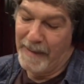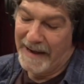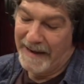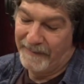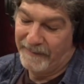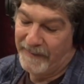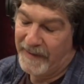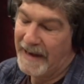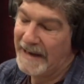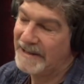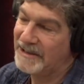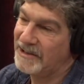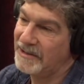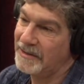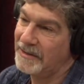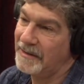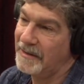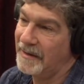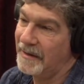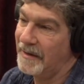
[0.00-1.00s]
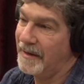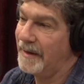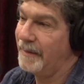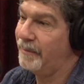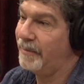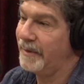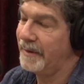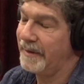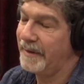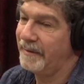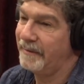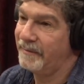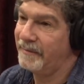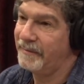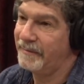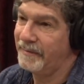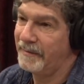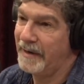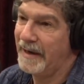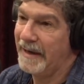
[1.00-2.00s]
advisor, I
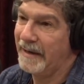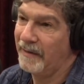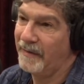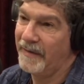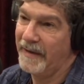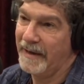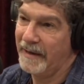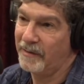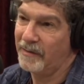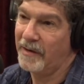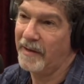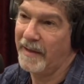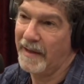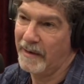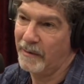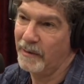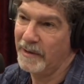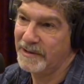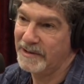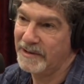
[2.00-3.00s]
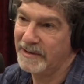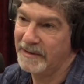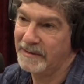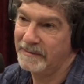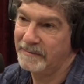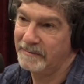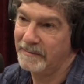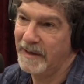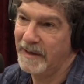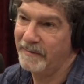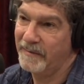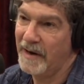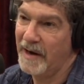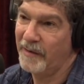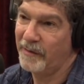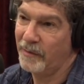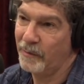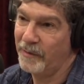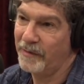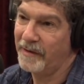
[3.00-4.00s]
believe, nailed the answer to that question. My
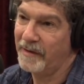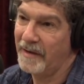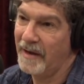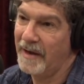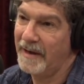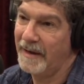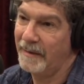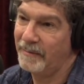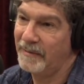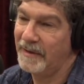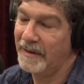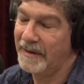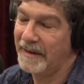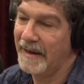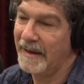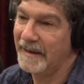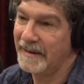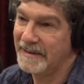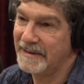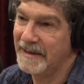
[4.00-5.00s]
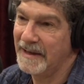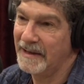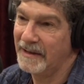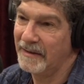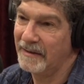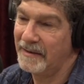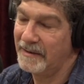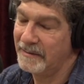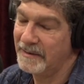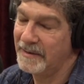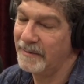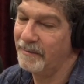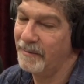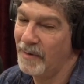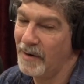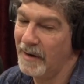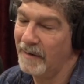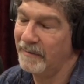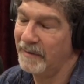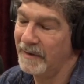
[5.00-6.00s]
advisor was a guy named Dick Alexander. He was a
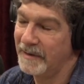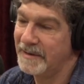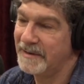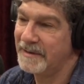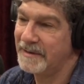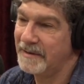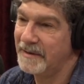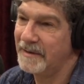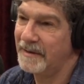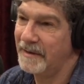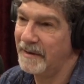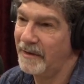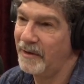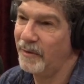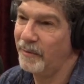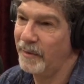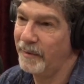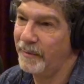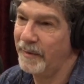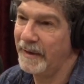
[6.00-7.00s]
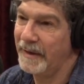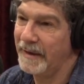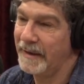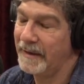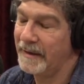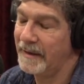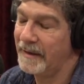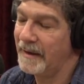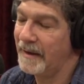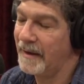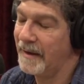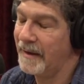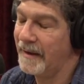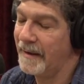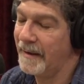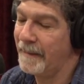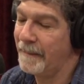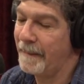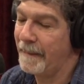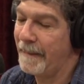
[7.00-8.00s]
marvelous human being
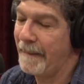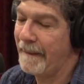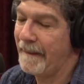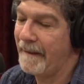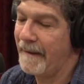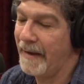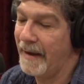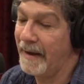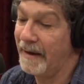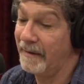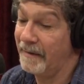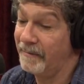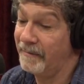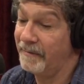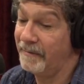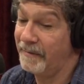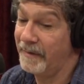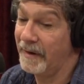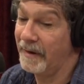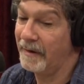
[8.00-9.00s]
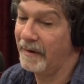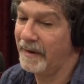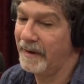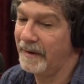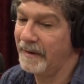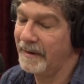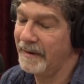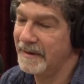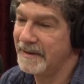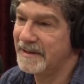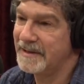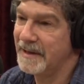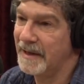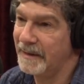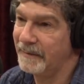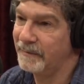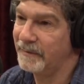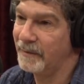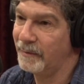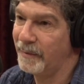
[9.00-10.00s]
and a very
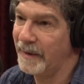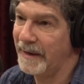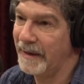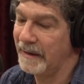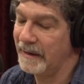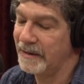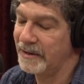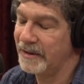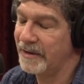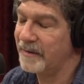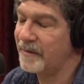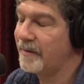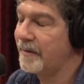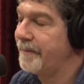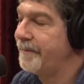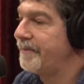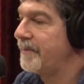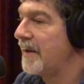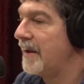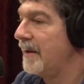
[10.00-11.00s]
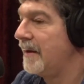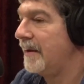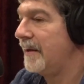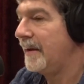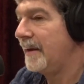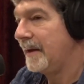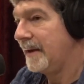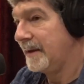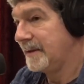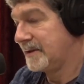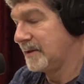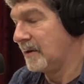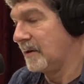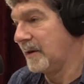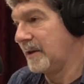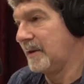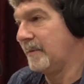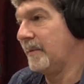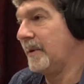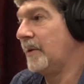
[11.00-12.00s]
insightful biologist. His
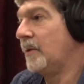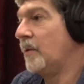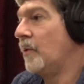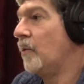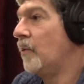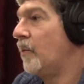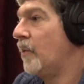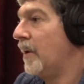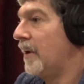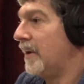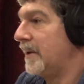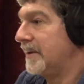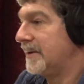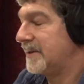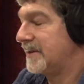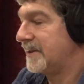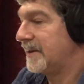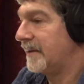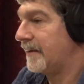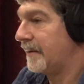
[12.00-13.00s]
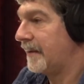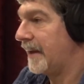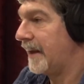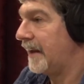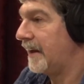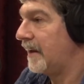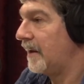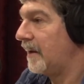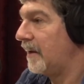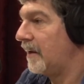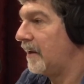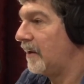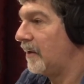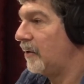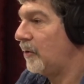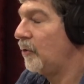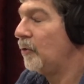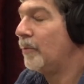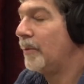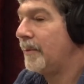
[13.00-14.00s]
argument was that
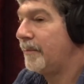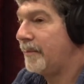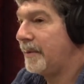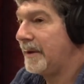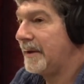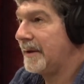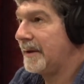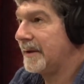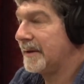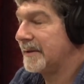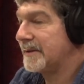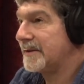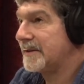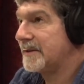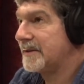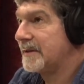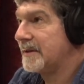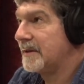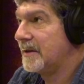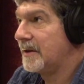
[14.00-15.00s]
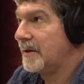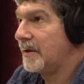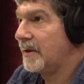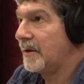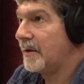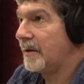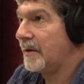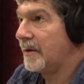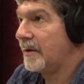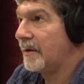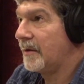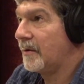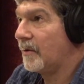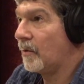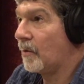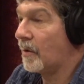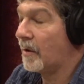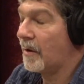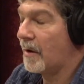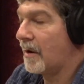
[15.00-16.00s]
human beings,
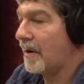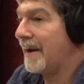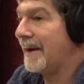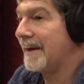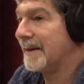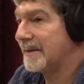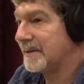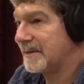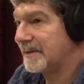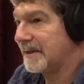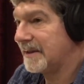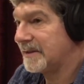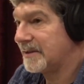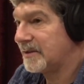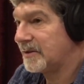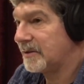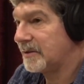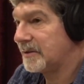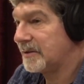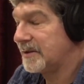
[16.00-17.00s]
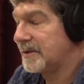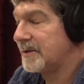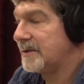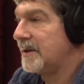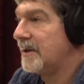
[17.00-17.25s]
or our ancestors,